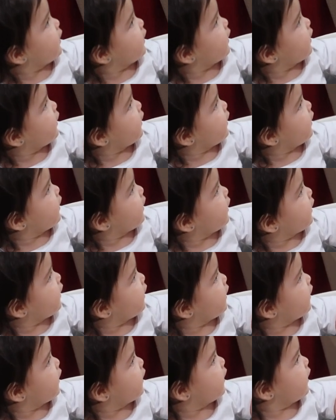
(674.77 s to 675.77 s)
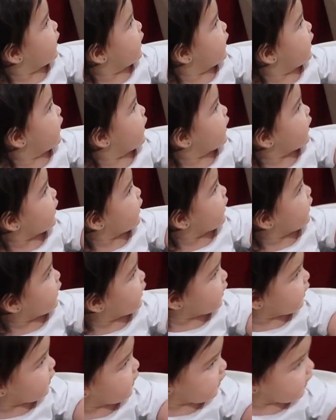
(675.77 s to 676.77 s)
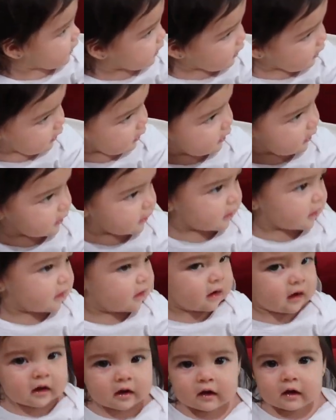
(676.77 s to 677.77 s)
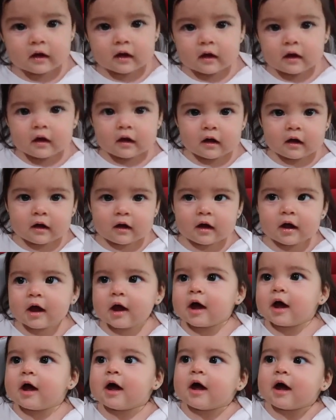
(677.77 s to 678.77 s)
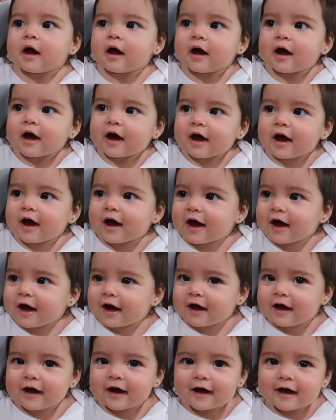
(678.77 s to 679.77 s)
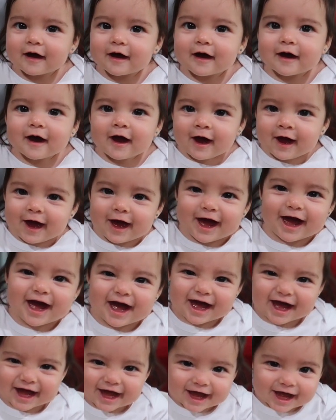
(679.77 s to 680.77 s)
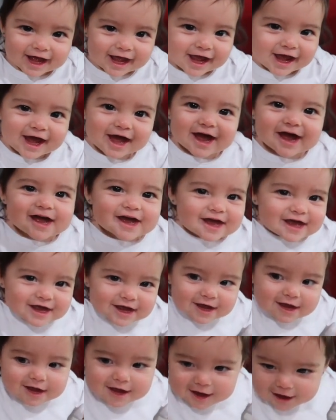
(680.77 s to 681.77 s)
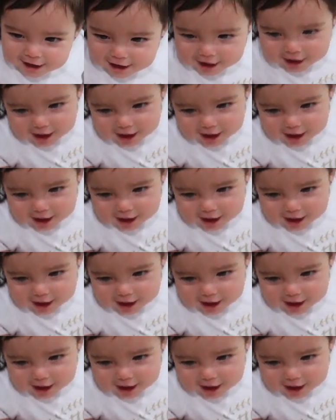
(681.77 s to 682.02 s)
Everly. Everly, you need a little snack, Mama. Okay. Hi. Yay.